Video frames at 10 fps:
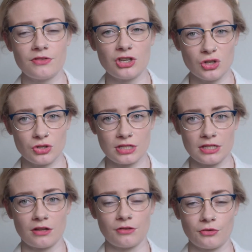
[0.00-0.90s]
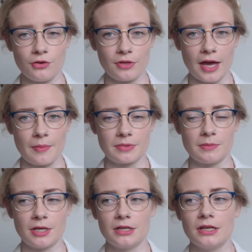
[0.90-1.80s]
They're usually done through the
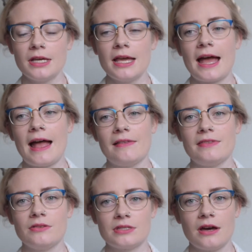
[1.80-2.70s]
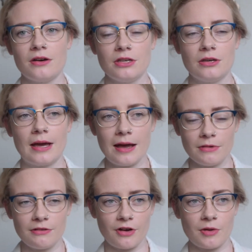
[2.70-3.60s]
abdomen, and they'll tell you how
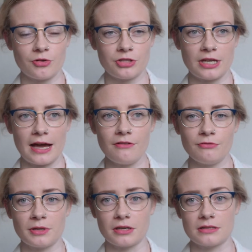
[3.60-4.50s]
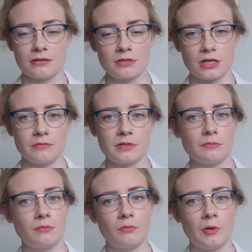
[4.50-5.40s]
many fibroids you have, because sometimes
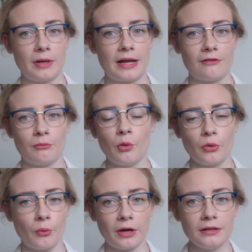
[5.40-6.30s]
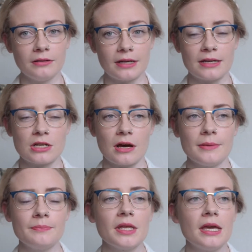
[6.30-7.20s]
women have more than one at a
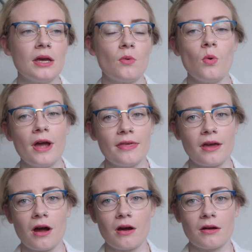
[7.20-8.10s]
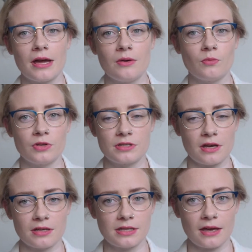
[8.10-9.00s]
time, where they are and what
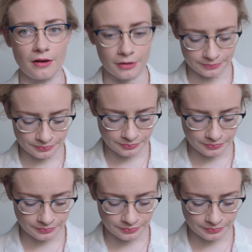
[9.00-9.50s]
size they are.